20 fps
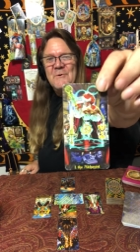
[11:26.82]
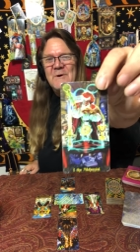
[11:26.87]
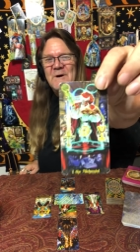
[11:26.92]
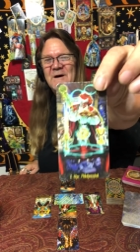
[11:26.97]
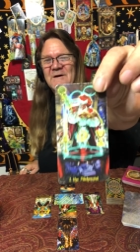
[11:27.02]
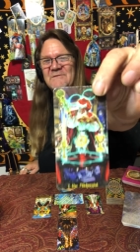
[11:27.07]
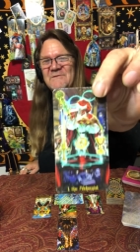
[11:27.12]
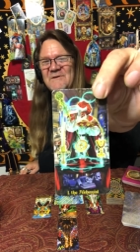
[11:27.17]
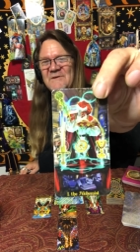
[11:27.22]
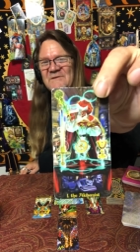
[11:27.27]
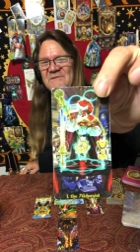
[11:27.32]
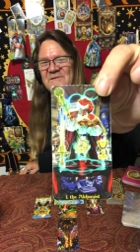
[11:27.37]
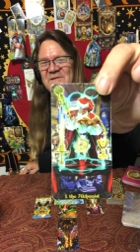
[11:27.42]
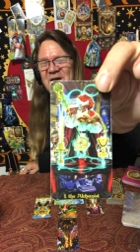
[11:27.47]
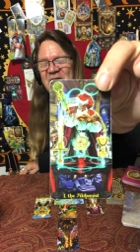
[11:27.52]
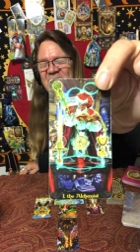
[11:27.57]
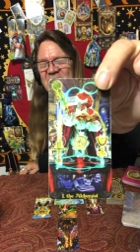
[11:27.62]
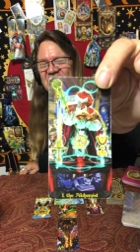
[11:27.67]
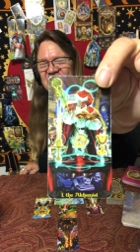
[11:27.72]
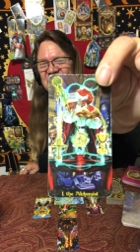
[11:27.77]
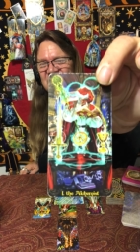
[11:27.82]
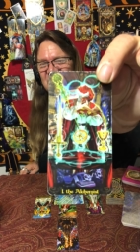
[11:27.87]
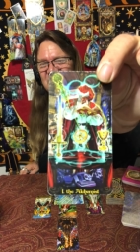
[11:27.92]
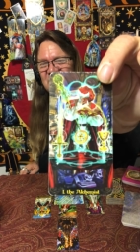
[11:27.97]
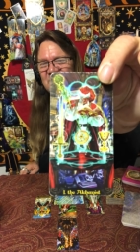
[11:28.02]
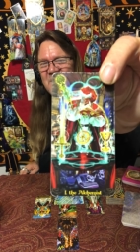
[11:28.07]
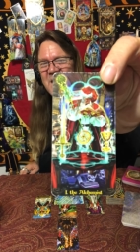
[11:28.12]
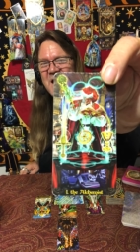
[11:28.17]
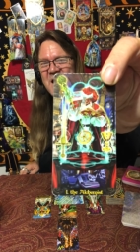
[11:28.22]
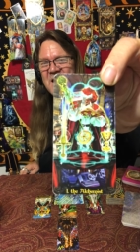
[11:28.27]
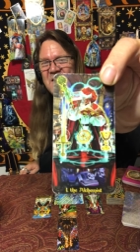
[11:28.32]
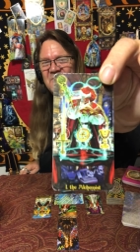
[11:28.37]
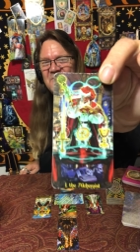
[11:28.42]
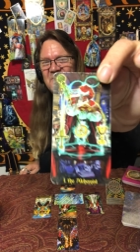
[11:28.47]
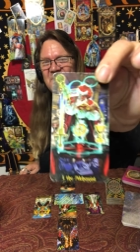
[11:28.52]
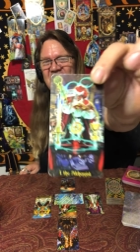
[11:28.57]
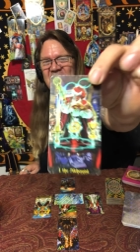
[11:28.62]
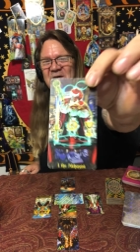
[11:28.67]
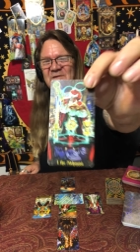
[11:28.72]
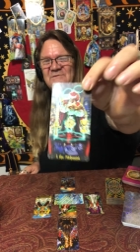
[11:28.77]
That's because cancer's
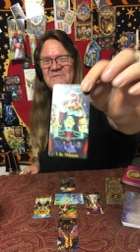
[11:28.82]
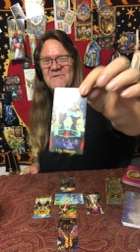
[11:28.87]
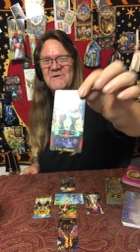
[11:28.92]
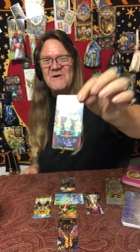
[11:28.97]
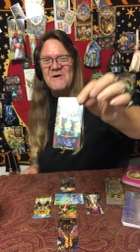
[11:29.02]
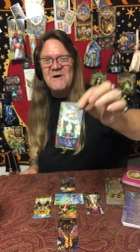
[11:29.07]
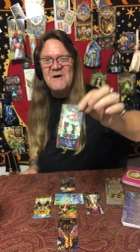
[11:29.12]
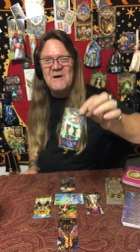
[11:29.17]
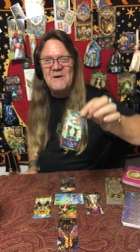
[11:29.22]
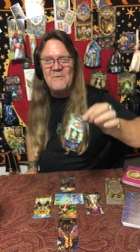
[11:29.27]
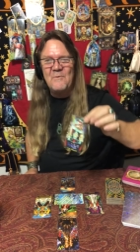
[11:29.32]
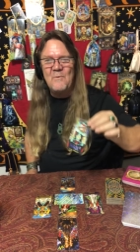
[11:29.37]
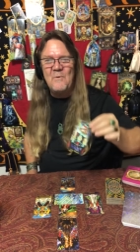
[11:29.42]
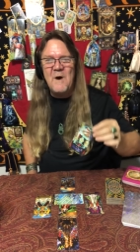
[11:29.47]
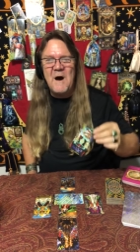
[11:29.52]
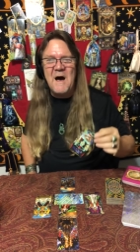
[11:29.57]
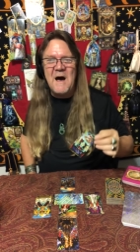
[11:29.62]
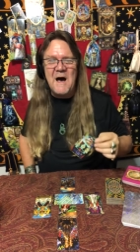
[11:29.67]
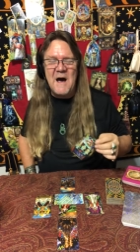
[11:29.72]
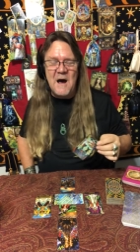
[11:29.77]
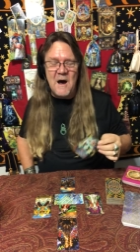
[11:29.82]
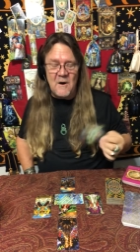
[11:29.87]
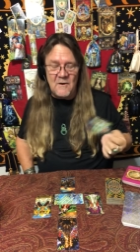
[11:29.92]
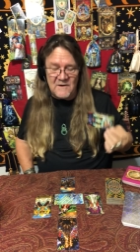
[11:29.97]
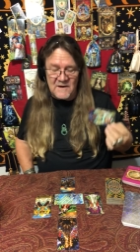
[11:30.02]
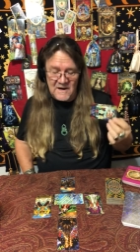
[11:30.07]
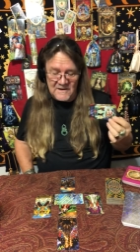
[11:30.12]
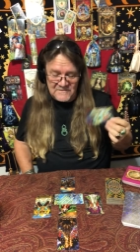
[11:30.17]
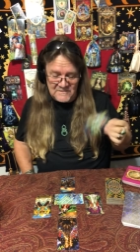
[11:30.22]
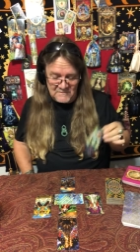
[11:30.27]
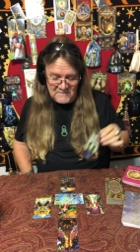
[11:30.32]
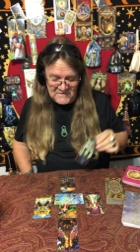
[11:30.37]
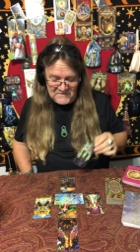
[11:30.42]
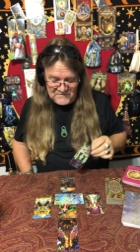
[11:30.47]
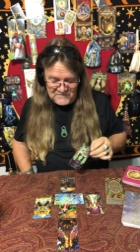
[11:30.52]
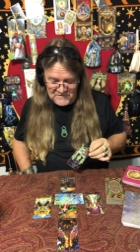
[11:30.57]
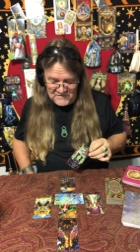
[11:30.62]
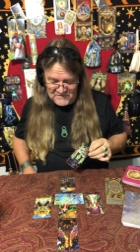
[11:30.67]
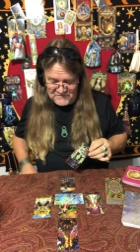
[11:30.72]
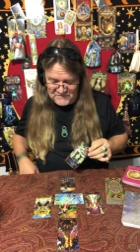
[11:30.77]
manifesting. Wow, got the
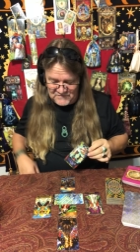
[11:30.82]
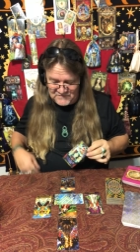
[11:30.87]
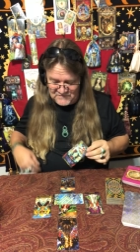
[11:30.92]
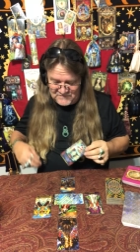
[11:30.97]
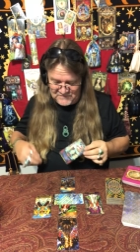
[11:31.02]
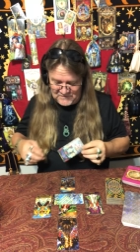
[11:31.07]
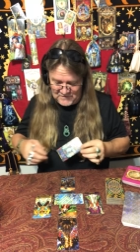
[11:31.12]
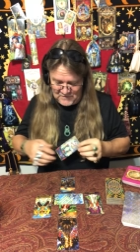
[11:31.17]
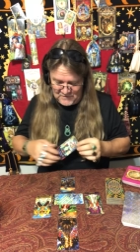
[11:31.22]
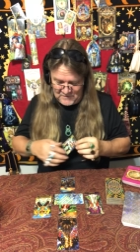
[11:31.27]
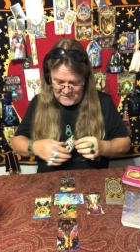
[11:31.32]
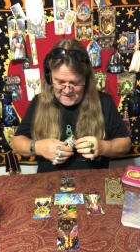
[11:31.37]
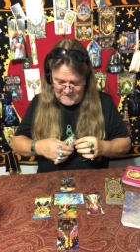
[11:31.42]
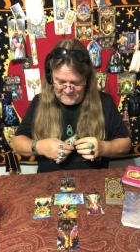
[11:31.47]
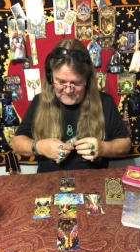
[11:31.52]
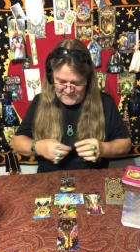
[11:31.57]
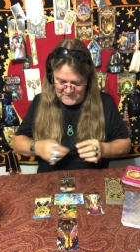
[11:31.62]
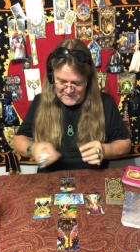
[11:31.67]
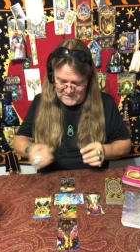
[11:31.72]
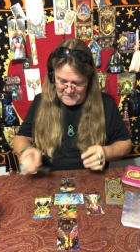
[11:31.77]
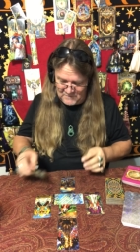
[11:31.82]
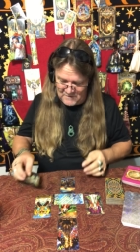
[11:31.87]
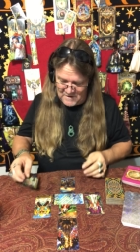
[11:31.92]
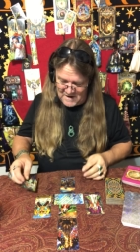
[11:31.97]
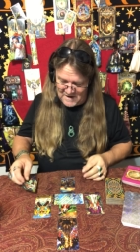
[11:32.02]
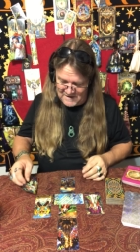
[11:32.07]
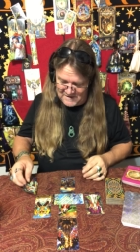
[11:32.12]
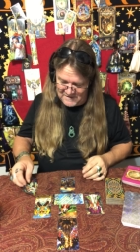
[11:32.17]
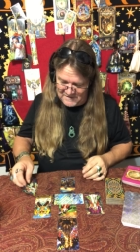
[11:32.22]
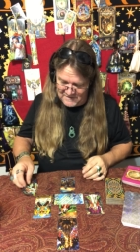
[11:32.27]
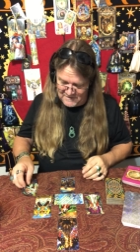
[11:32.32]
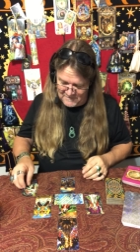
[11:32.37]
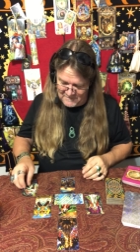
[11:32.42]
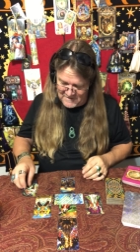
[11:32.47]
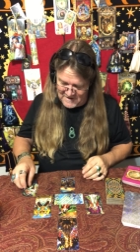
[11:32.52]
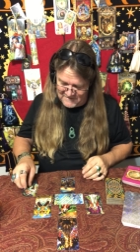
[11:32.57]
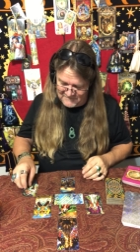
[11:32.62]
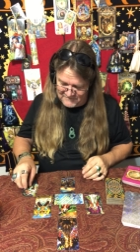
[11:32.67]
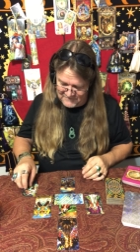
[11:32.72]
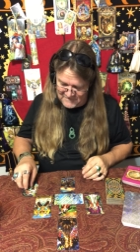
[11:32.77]
magician showed up for you right here,
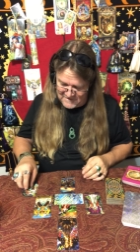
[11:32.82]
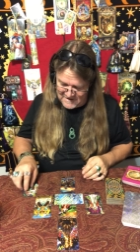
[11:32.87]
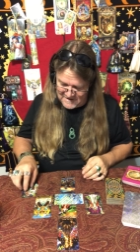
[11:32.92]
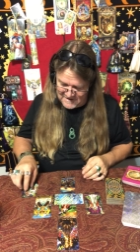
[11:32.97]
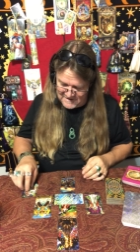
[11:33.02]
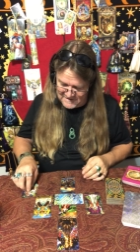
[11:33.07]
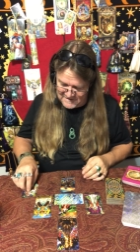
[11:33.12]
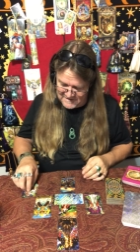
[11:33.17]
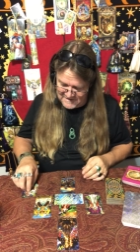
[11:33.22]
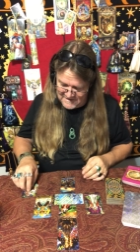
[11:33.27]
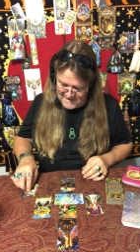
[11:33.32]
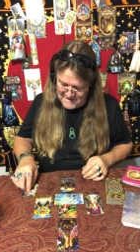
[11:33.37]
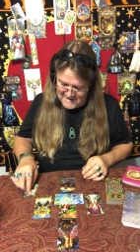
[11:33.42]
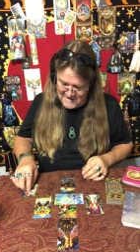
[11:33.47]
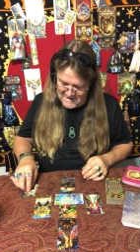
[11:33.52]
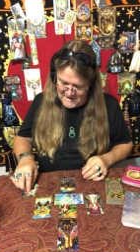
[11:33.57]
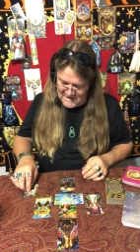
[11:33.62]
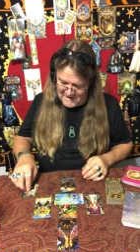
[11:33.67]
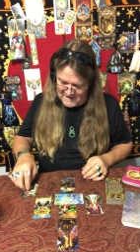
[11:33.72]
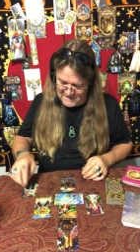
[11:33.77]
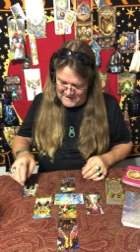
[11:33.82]
my friend. I